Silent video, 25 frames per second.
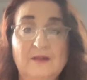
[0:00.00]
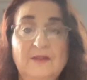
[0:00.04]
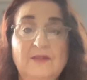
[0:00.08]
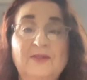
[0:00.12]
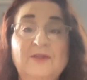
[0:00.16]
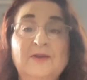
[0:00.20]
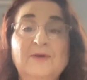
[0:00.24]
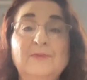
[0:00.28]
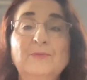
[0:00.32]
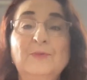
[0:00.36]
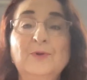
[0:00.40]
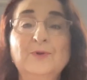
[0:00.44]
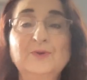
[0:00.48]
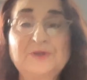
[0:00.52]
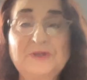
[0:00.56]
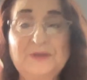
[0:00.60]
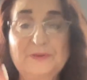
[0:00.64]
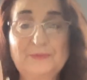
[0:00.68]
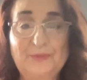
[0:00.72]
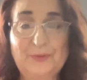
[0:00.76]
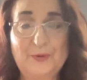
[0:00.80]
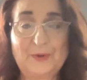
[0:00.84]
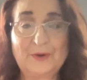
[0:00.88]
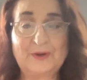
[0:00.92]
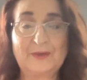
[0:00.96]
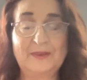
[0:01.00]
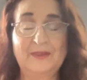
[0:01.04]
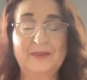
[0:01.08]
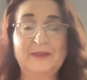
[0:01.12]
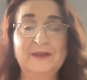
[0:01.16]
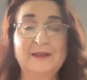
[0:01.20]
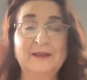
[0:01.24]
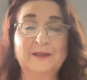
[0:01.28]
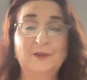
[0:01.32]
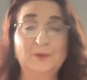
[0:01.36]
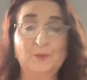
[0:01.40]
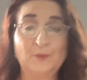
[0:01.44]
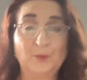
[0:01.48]
The most important
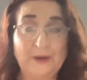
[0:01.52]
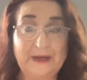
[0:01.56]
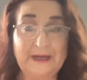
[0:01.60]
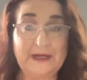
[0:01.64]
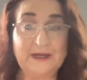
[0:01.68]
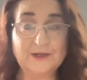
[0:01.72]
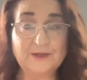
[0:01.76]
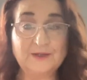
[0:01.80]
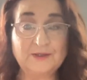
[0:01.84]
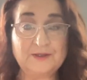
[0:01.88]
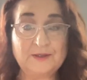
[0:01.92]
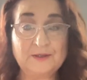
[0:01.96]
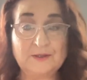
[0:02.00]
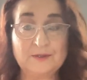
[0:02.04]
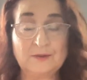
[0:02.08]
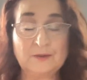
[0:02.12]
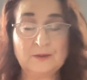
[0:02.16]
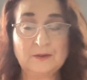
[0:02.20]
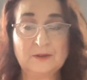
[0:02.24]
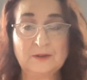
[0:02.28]
thing that we can do